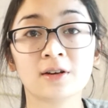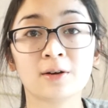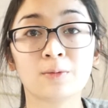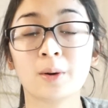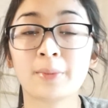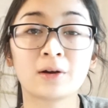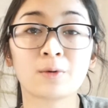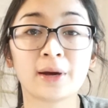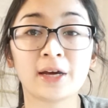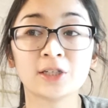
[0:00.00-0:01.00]
what better
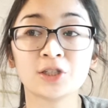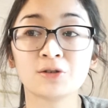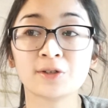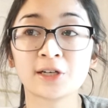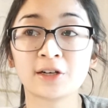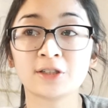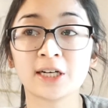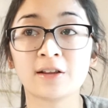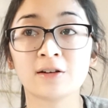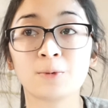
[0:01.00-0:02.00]
way to start your
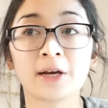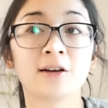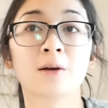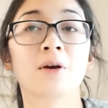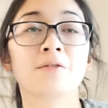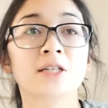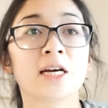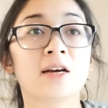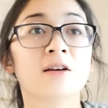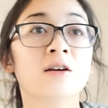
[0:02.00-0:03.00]
day than waking up every
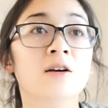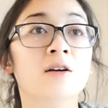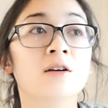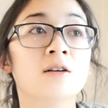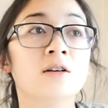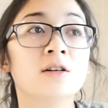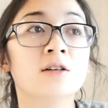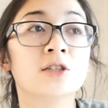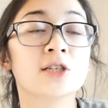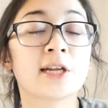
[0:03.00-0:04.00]
day
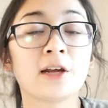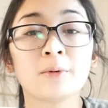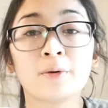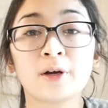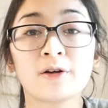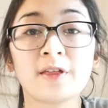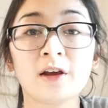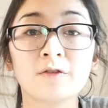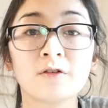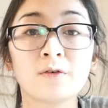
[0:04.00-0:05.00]
just thinking about what you're
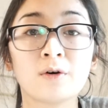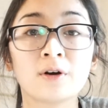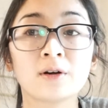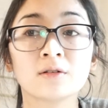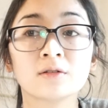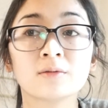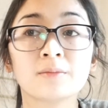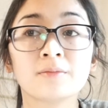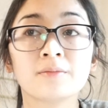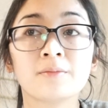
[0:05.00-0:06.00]
thankful for and
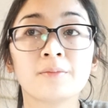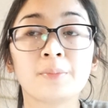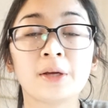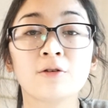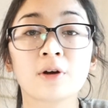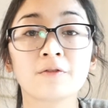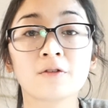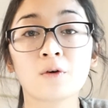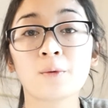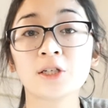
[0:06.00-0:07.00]
being grateful
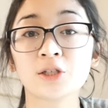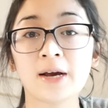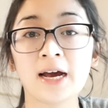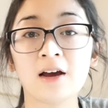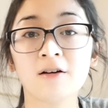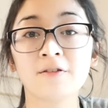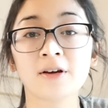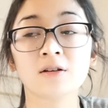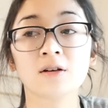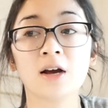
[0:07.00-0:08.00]
for what you have
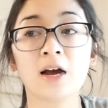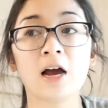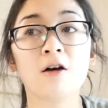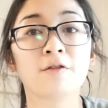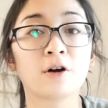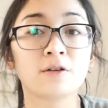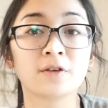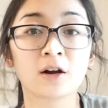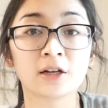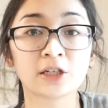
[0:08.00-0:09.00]
and how far you've
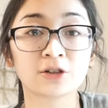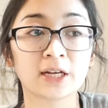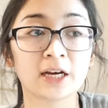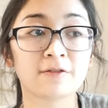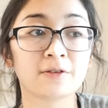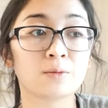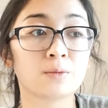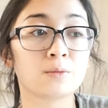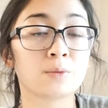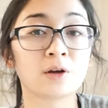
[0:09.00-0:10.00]
gotten in your life and
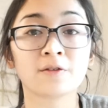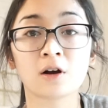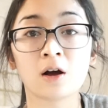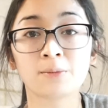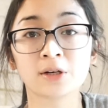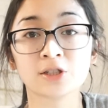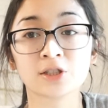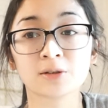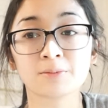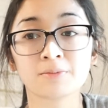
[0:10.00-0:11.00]
what you've
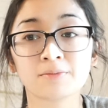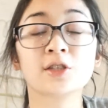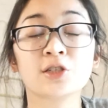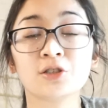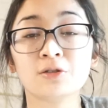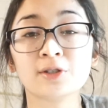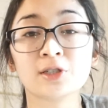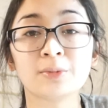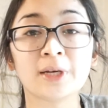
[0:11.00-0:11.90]
accomplished. Just choose to be